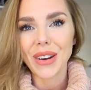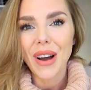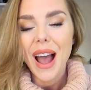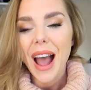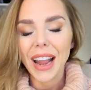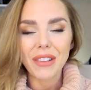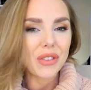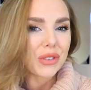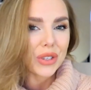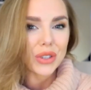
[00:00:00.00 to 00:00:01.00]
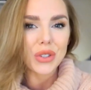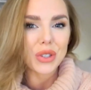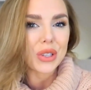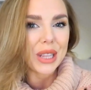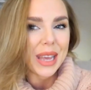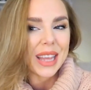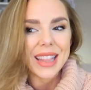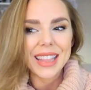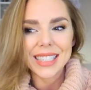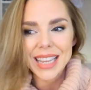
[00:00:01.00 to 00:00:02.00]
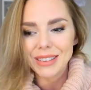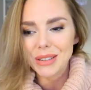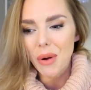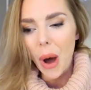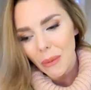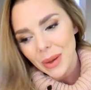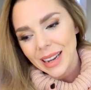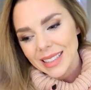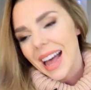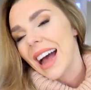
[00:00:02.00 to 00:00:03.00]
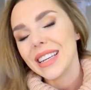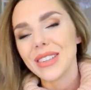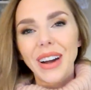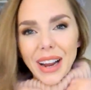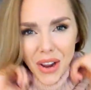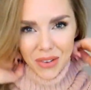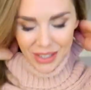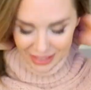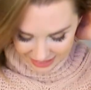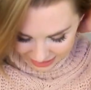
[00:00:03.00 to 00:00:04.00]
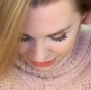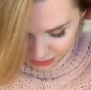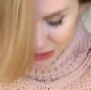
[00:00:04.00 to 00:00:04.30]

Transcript: So if you too struggle in the same department as I do, I hope this little